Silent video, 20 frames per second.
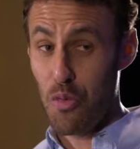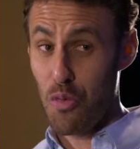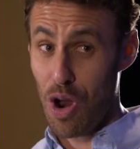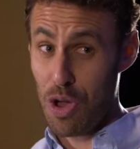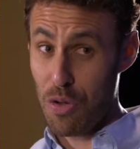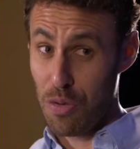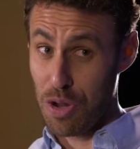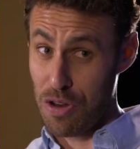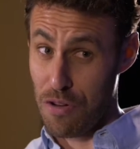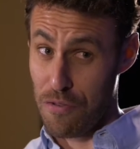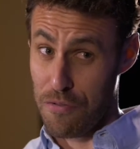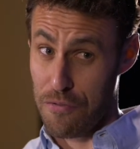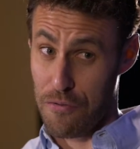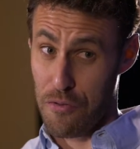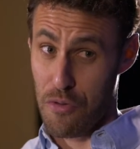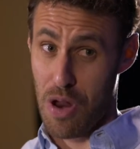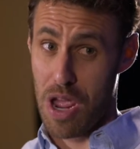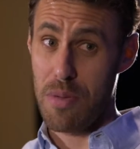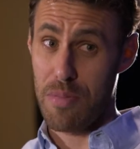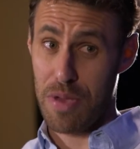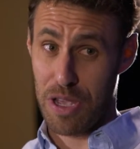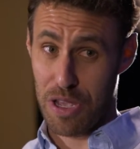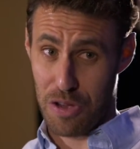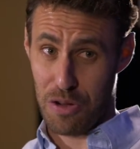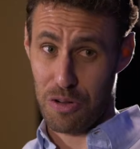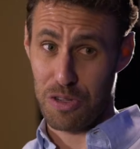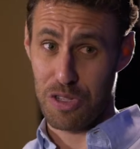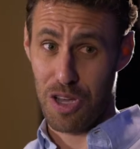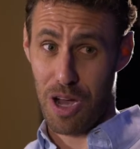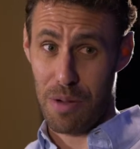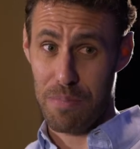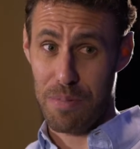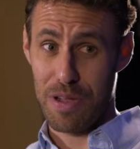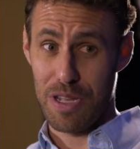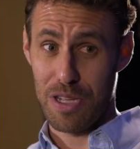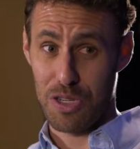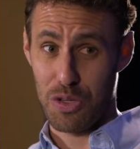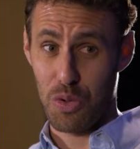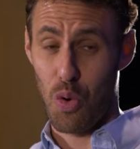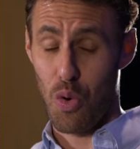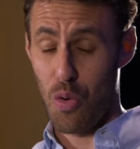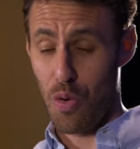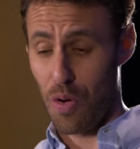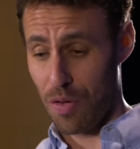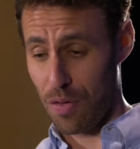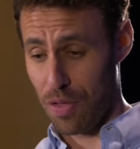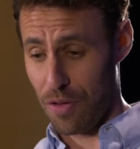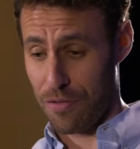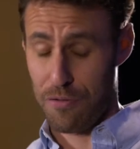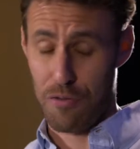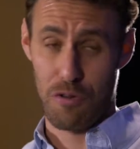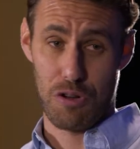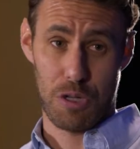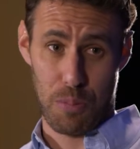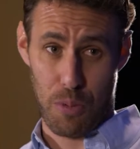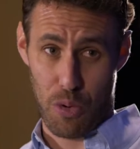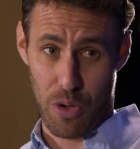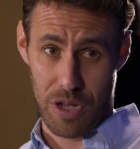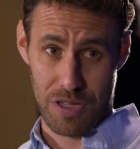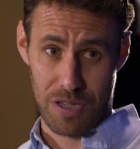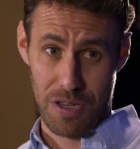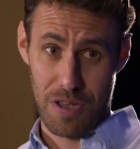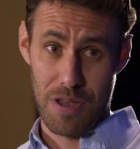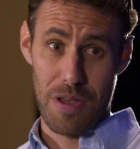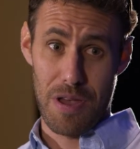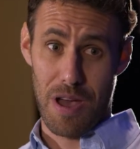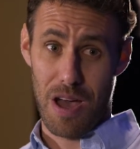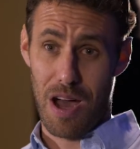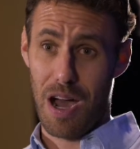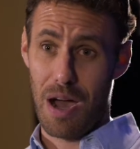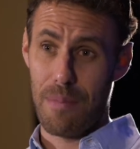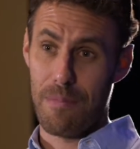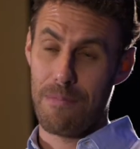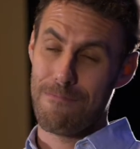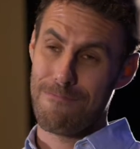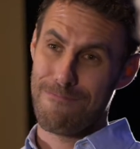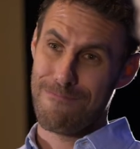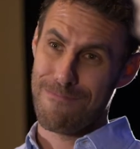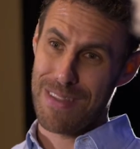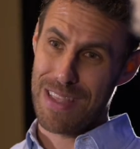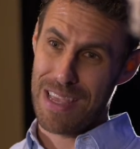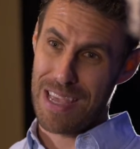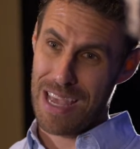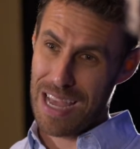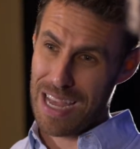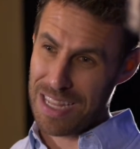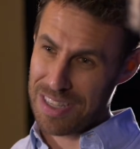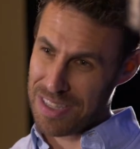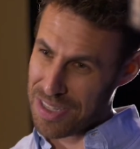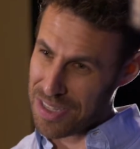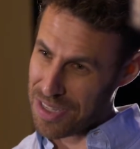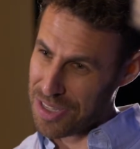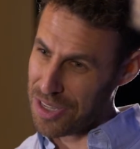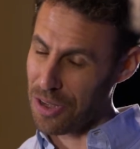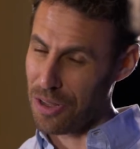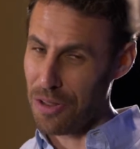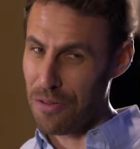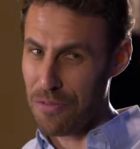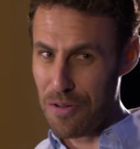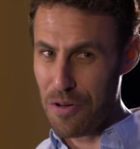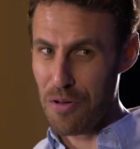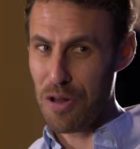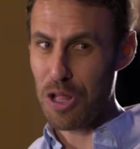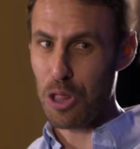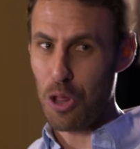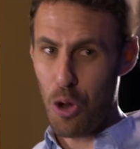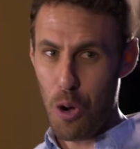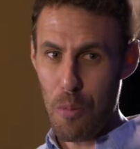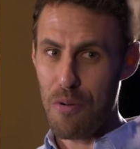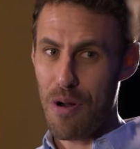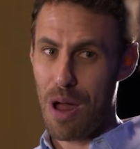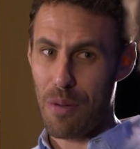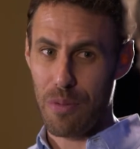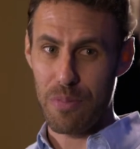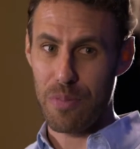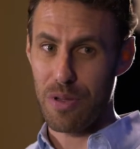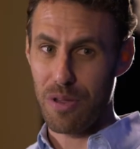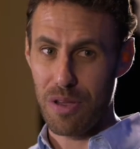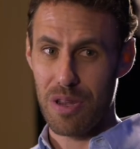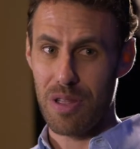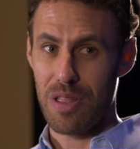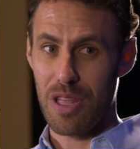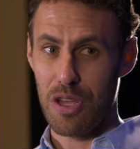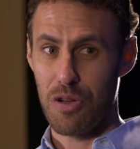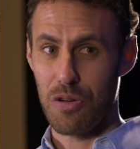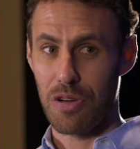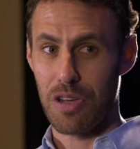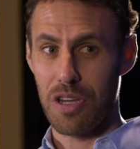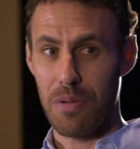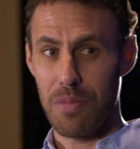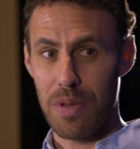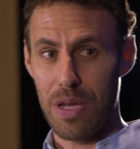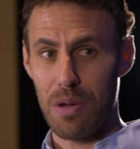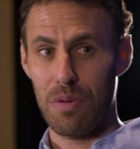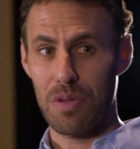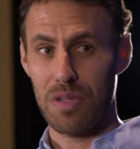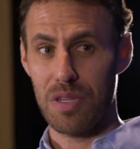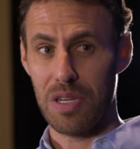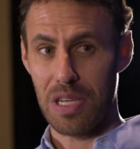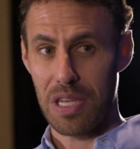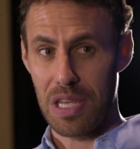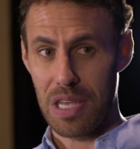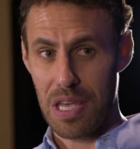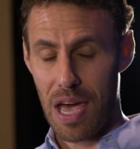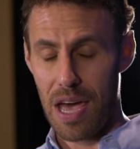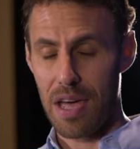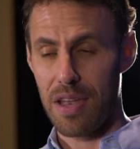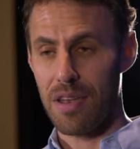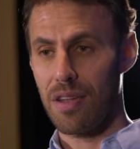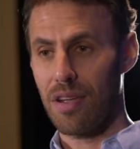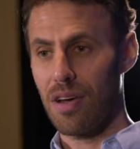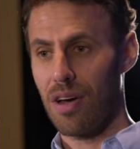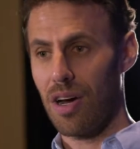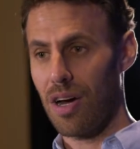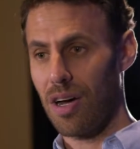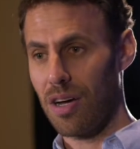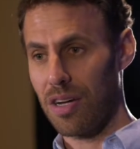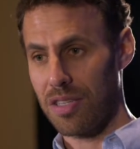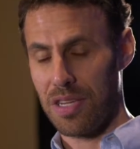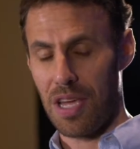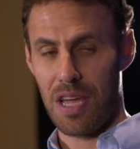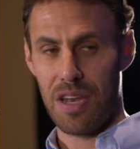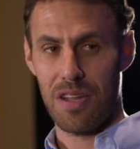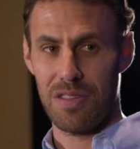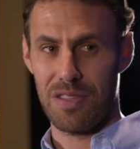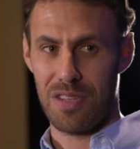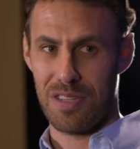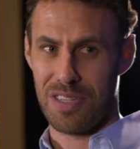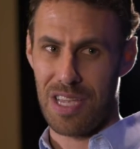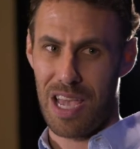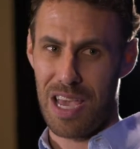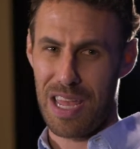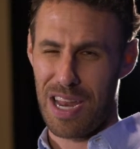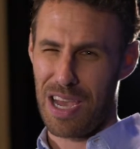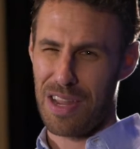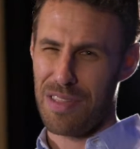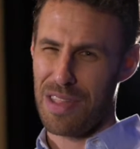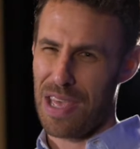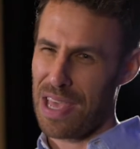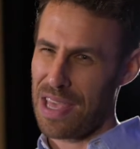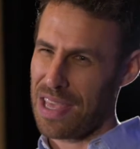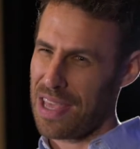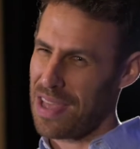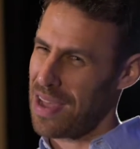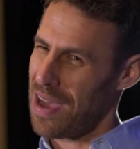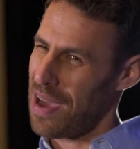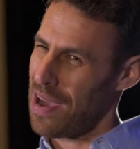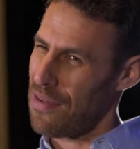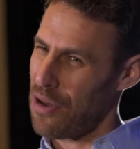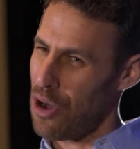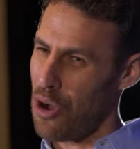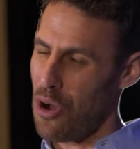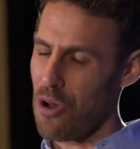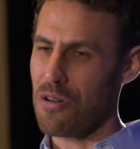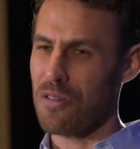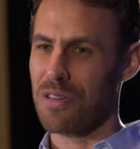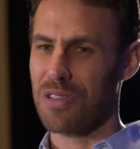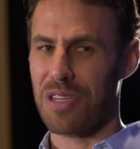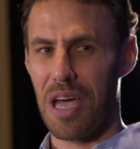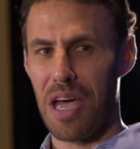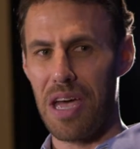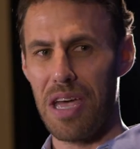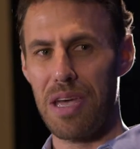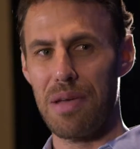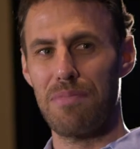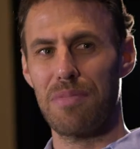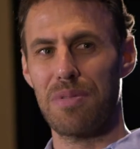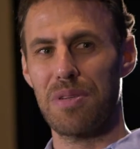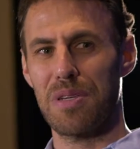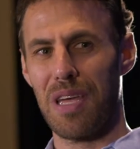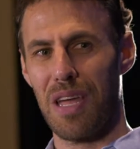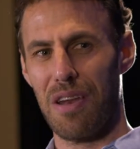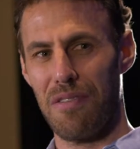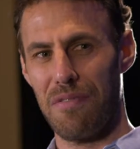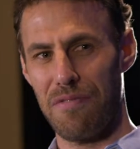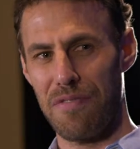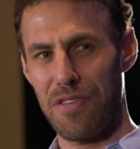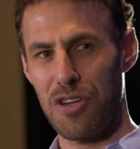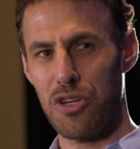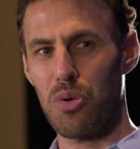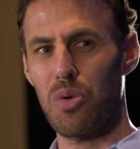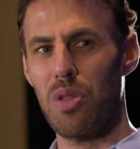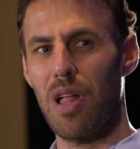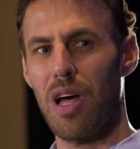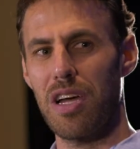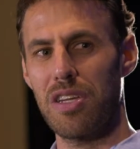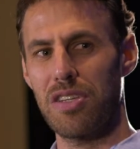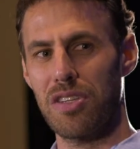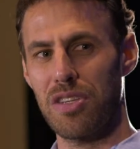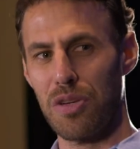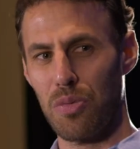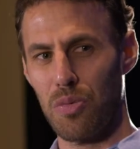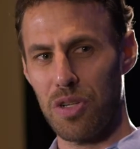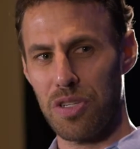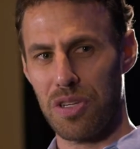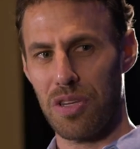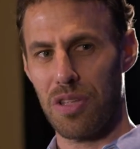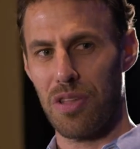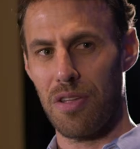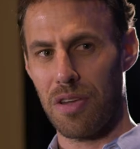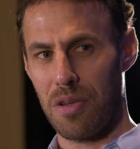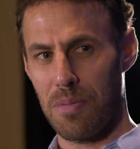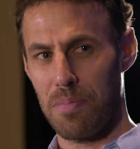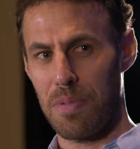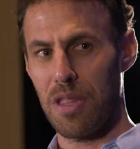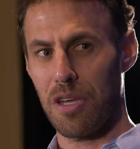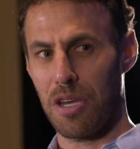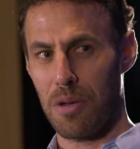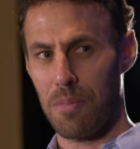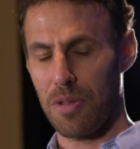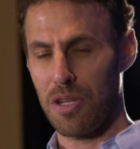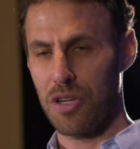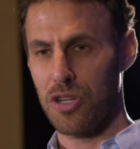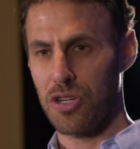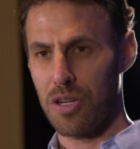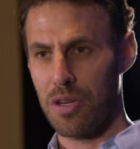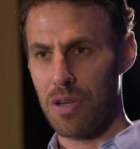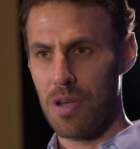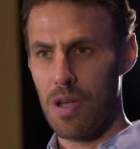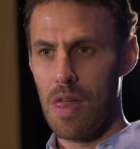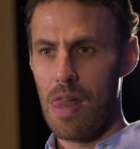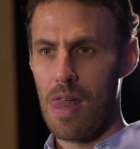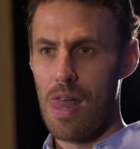right when your framing goes up is the first point. Still a very low probability that you're going to be able to get a tenant to sign on. They have a hard time kind of visualizing what's going to be the completion.